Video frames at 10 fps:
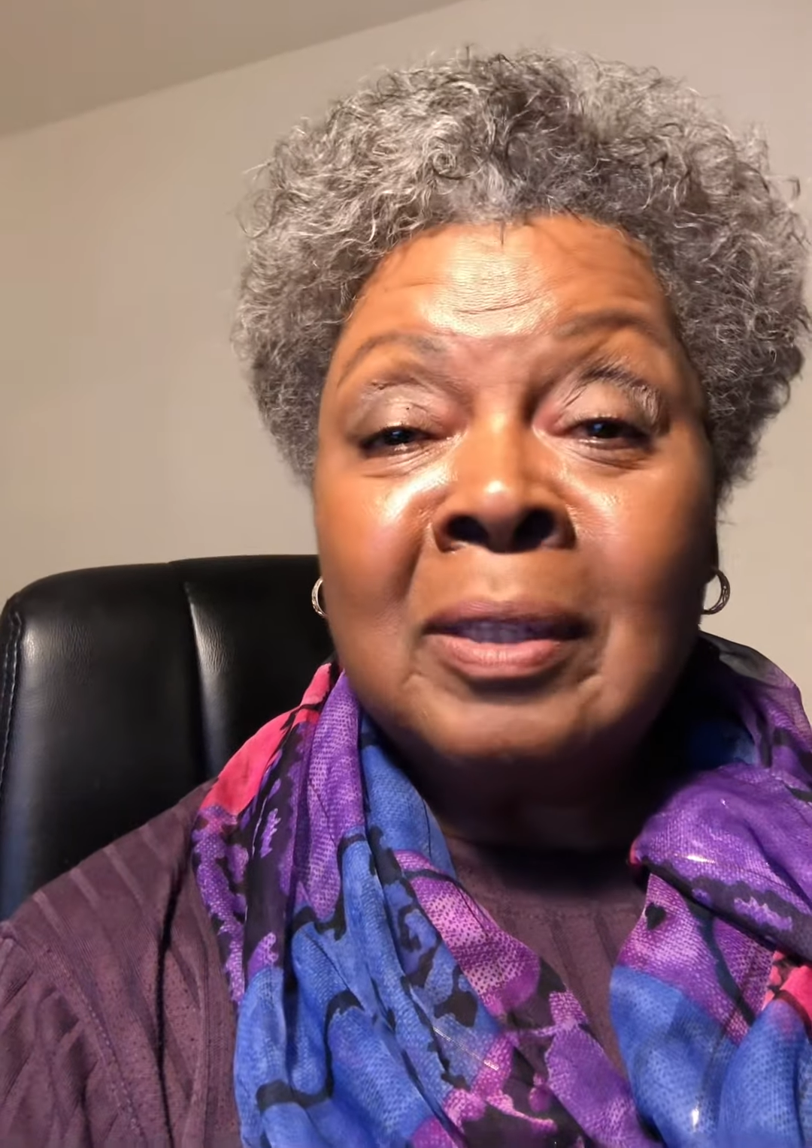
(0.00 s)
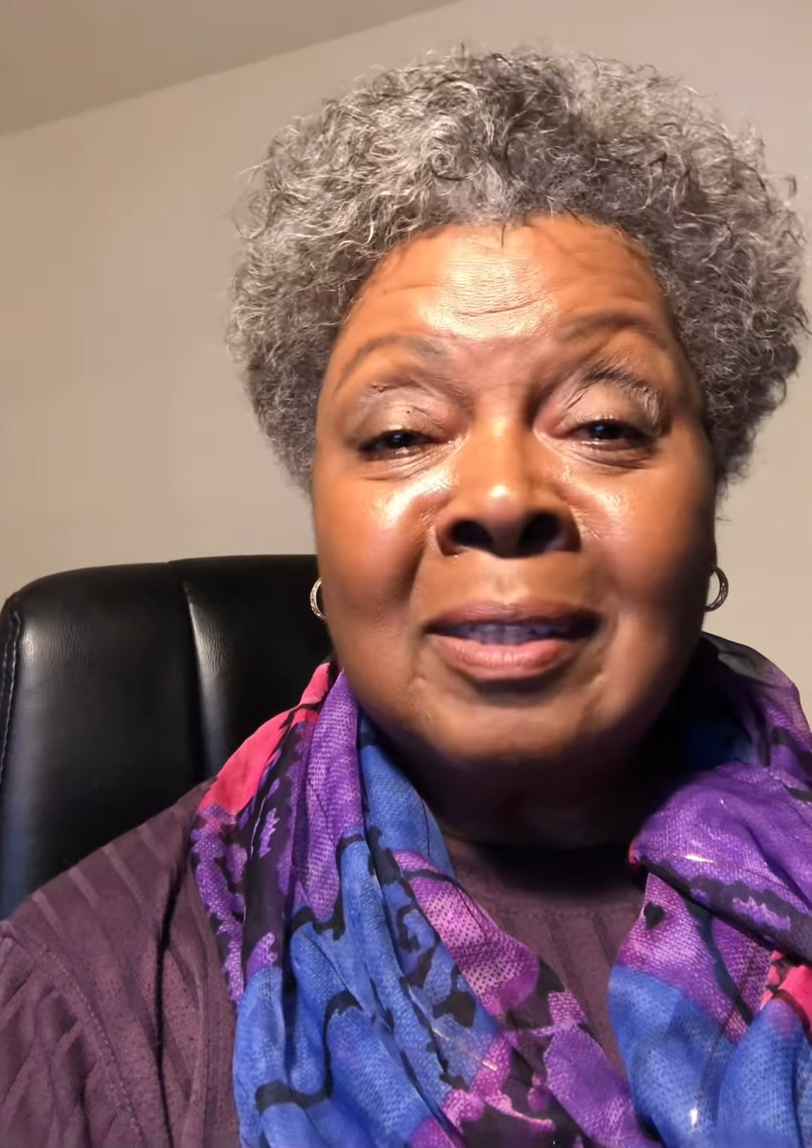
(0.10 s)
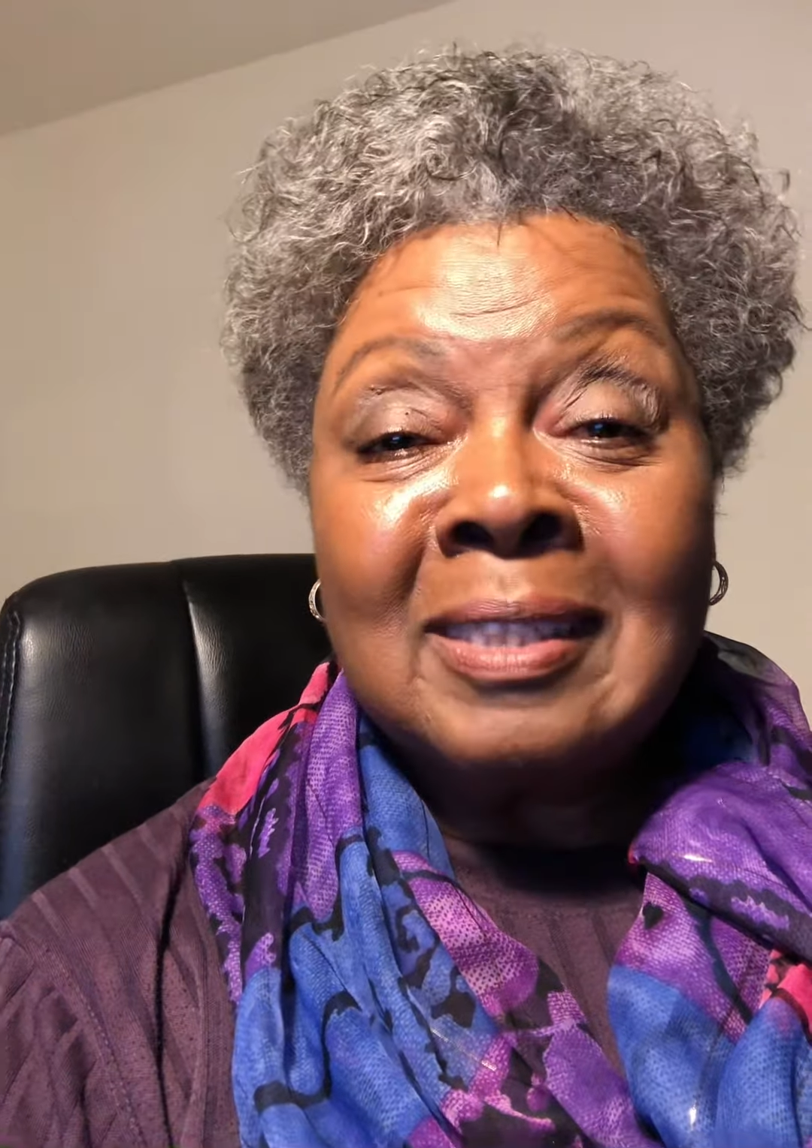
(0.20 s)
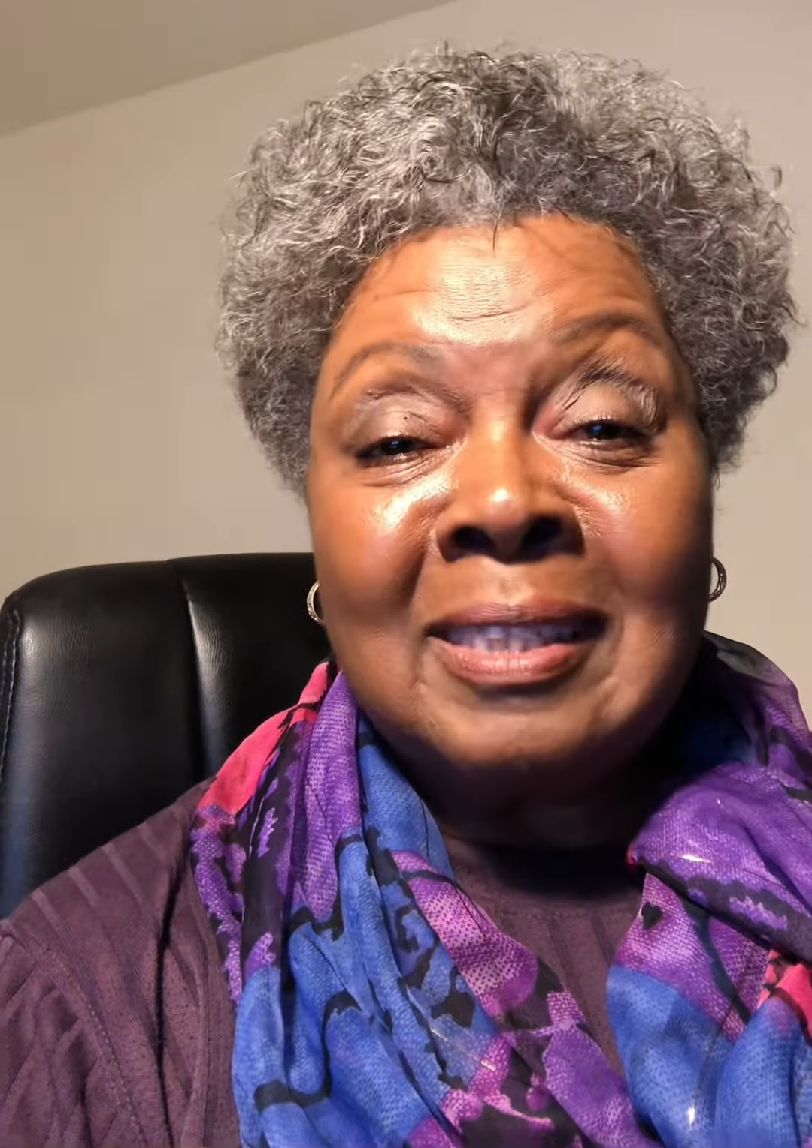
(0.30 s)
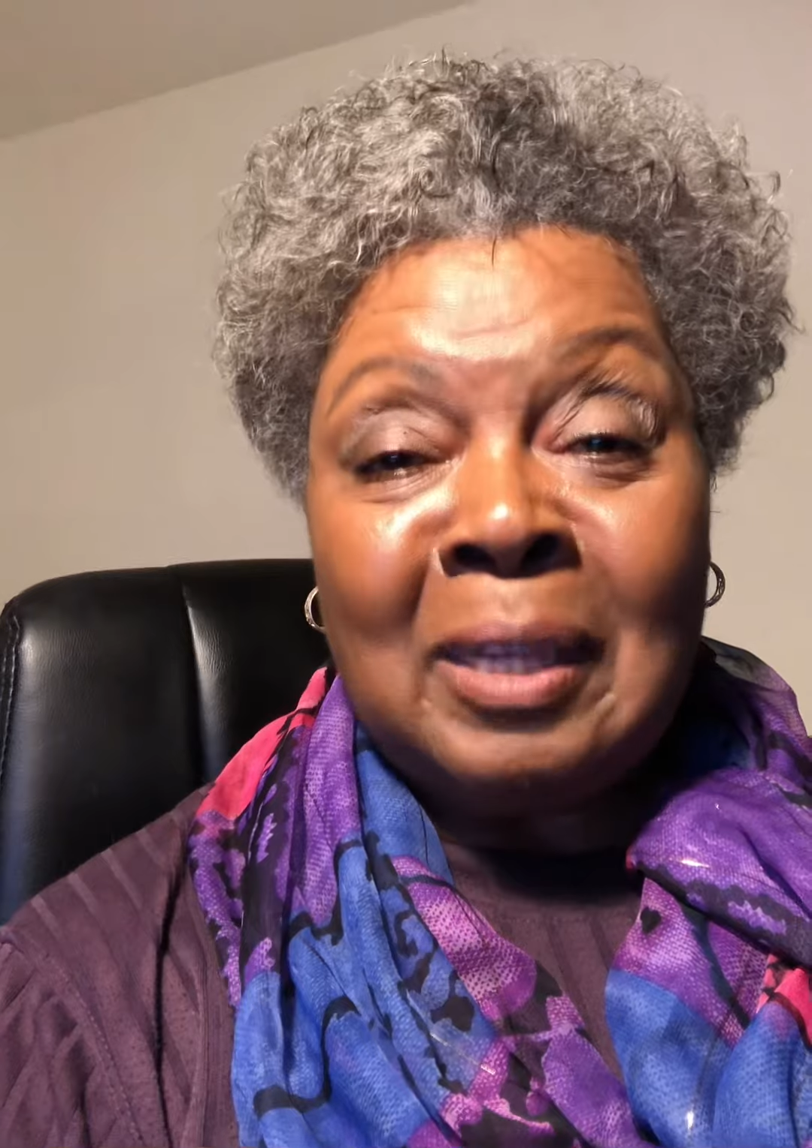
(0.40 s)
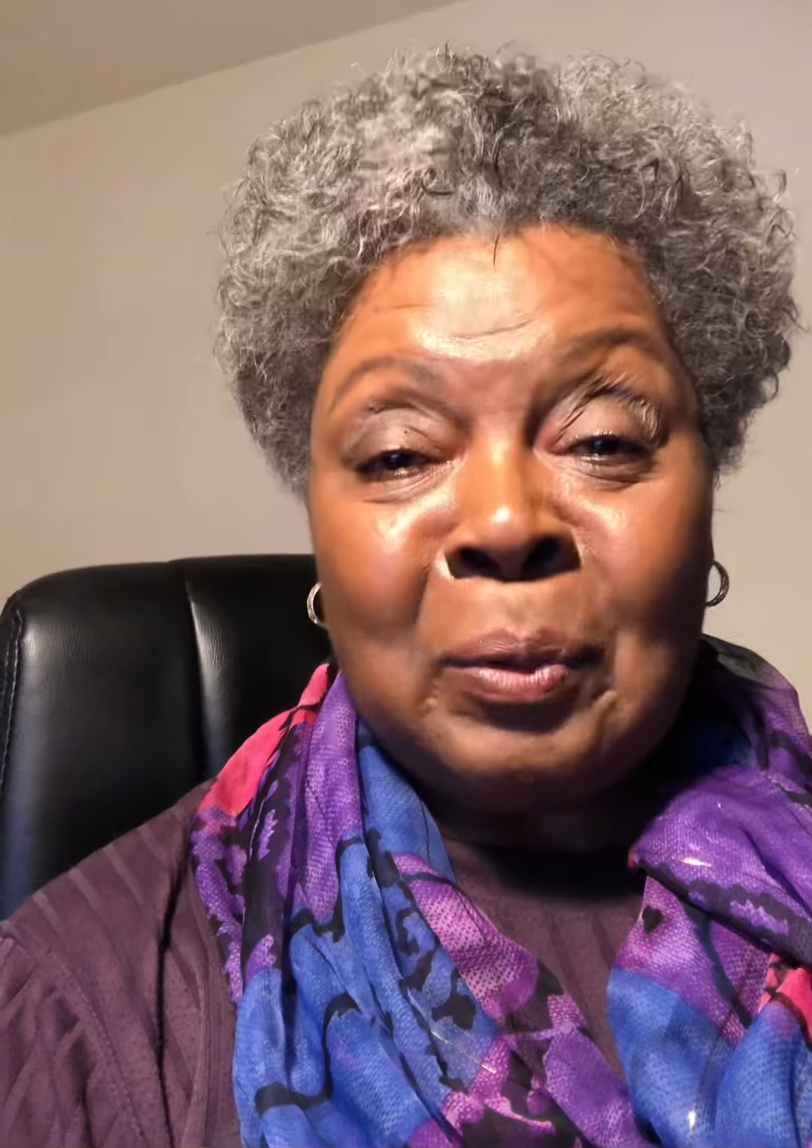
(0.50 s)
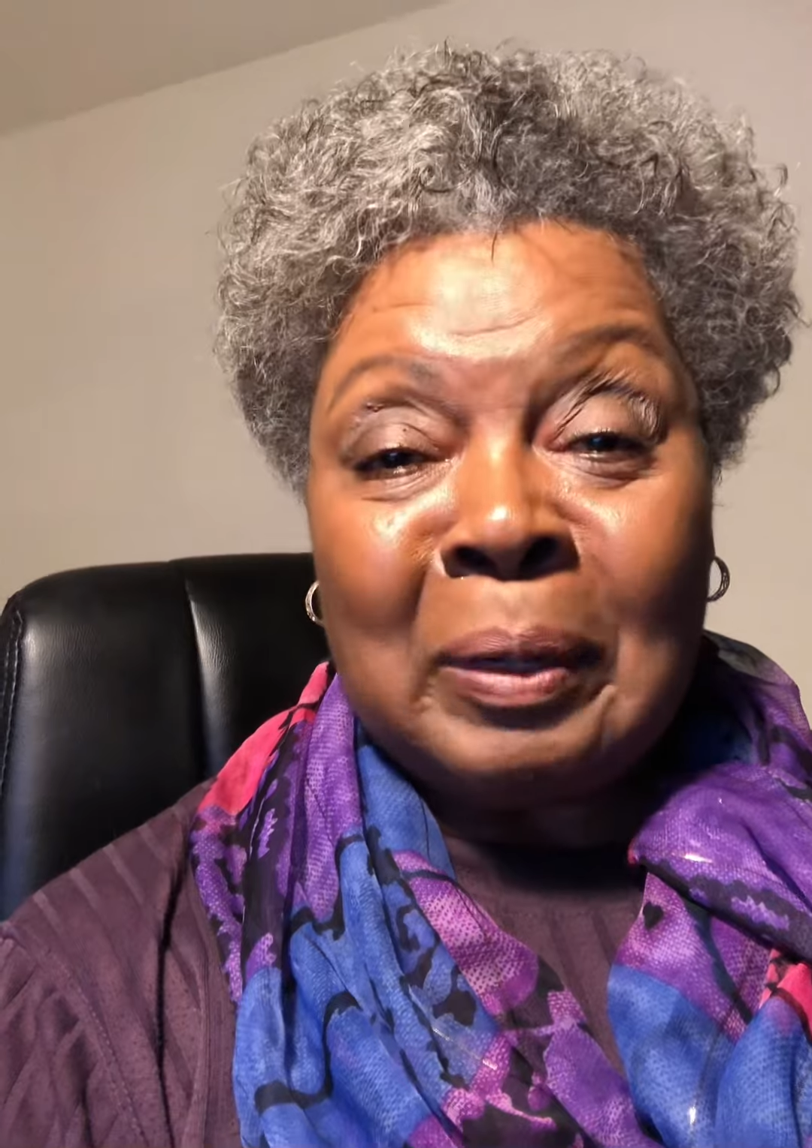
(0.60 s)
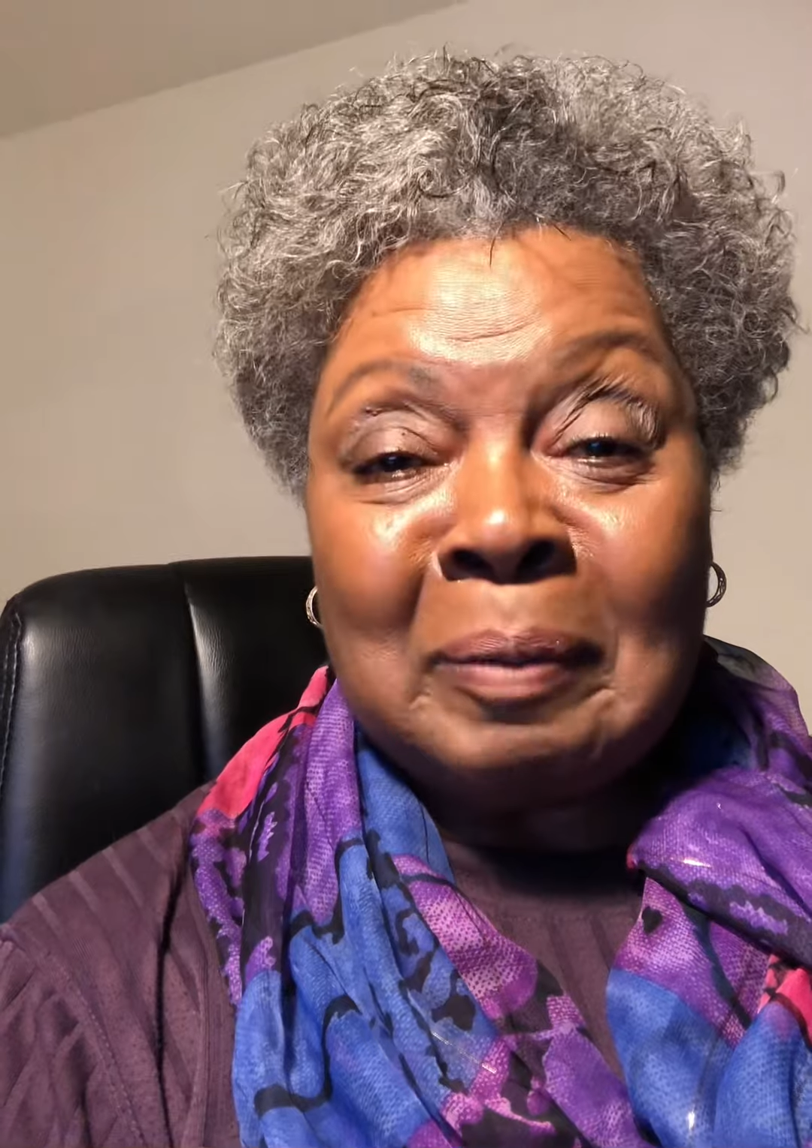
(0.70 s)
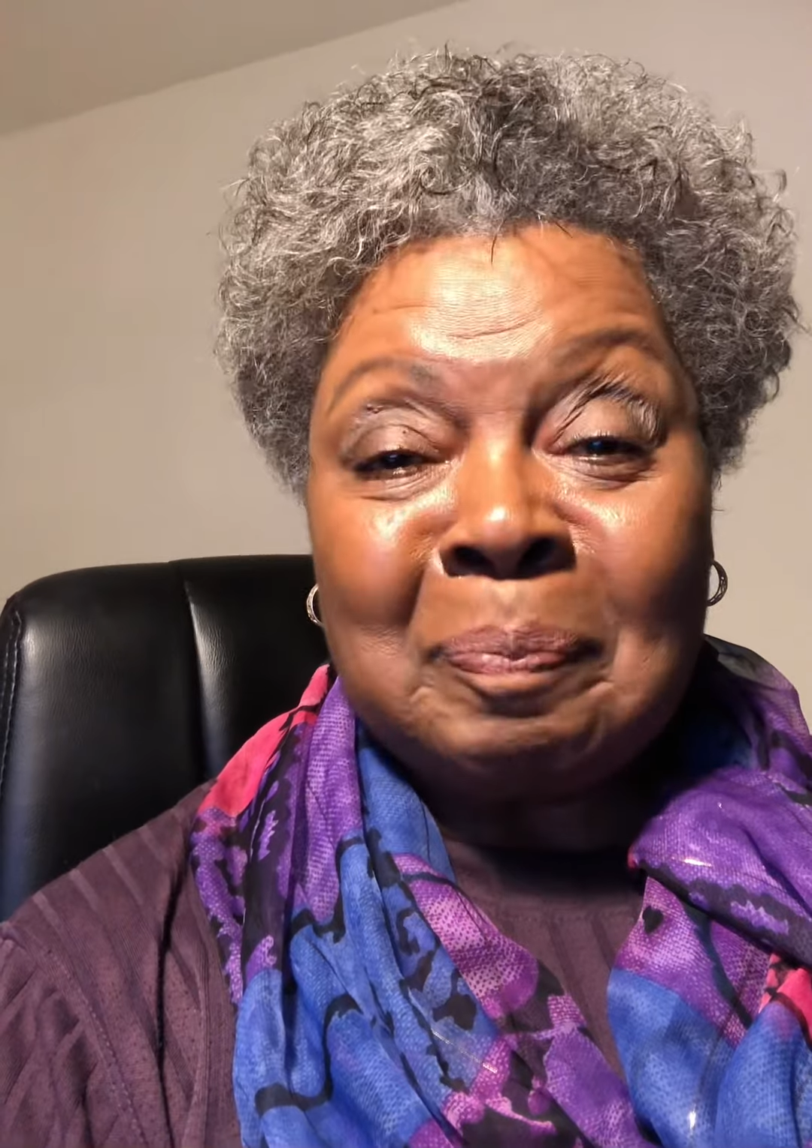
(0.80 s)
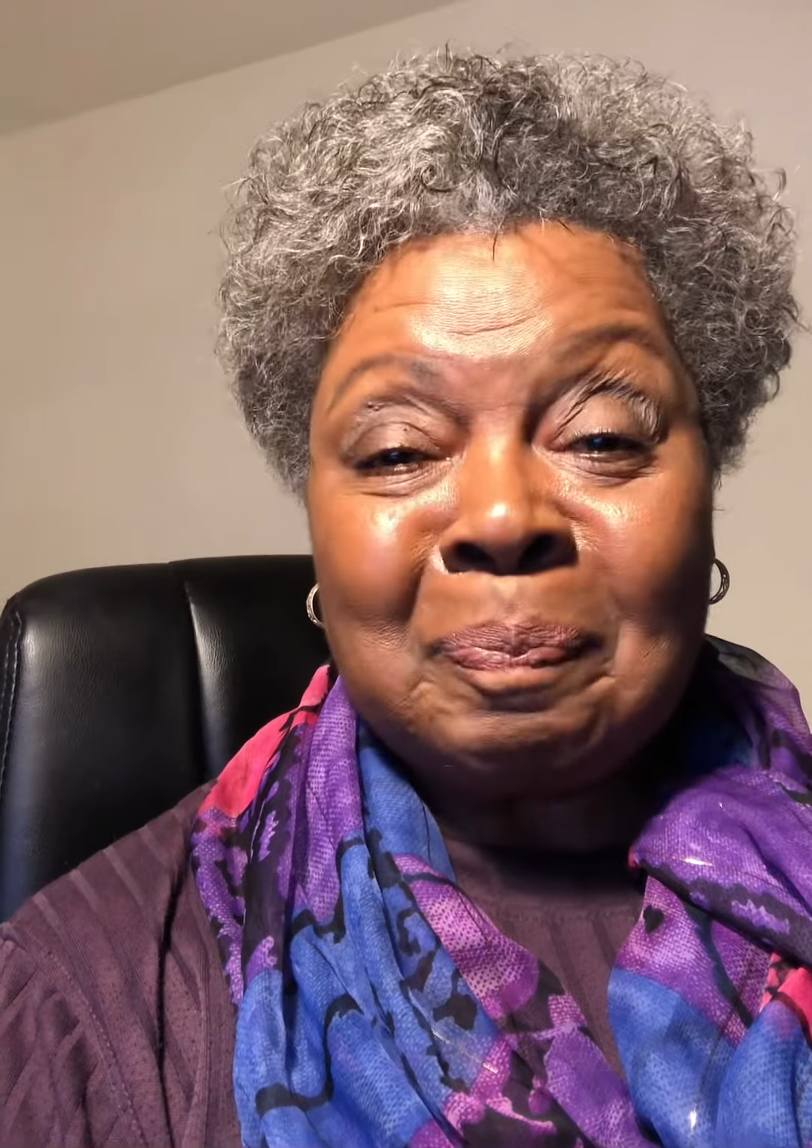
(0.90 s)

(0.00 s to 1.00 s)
little secret,